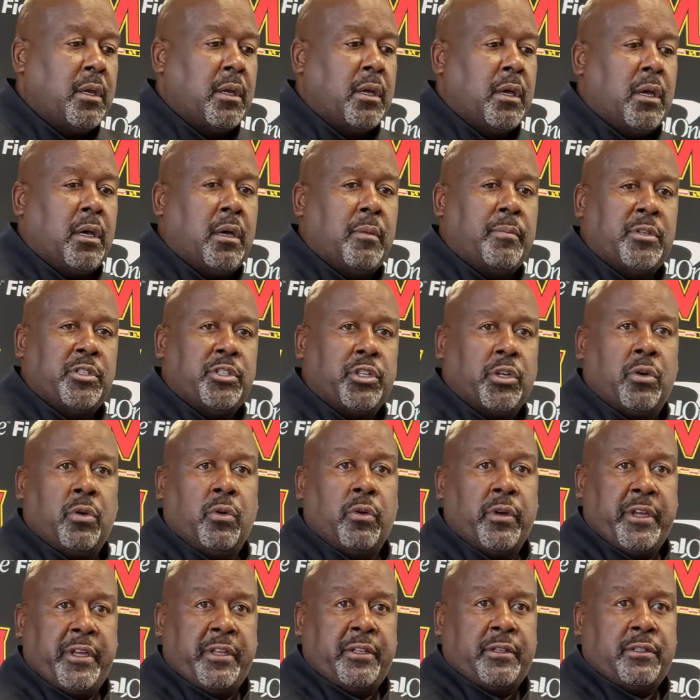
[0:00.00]
But
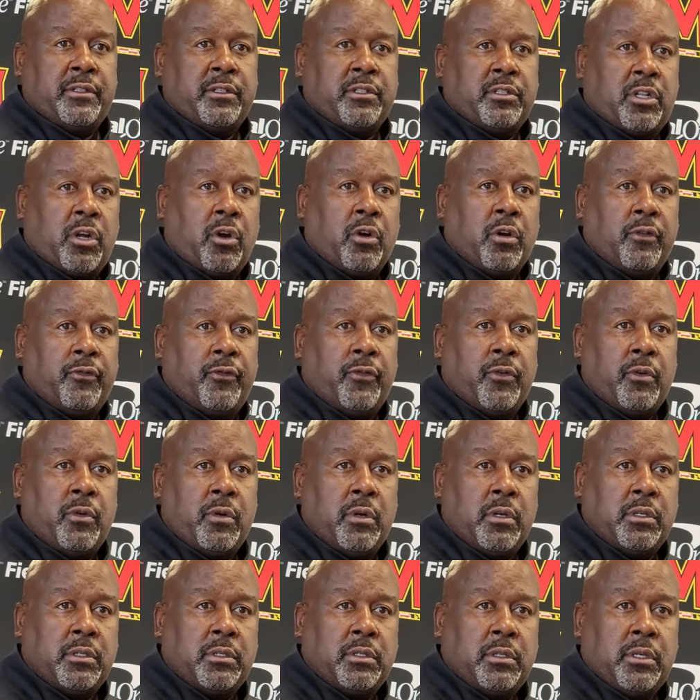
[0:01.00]
Jaquarian's a starter
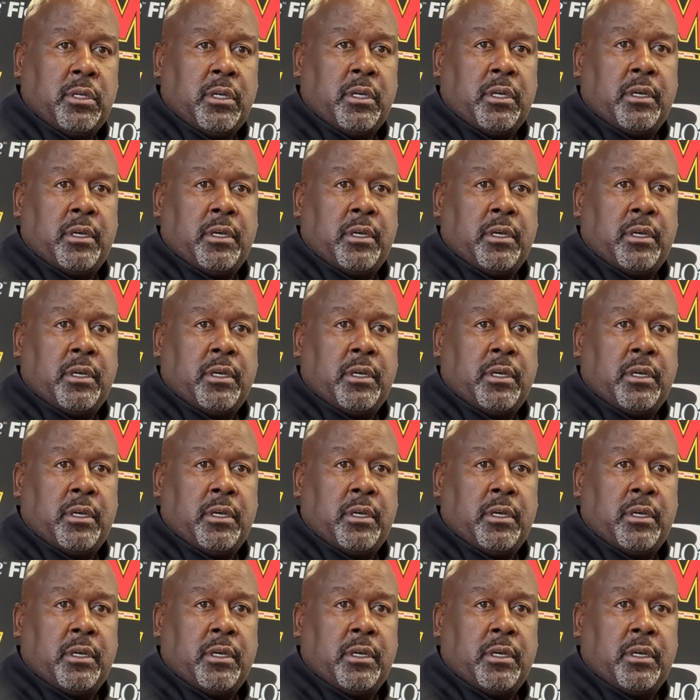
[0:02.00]
for us.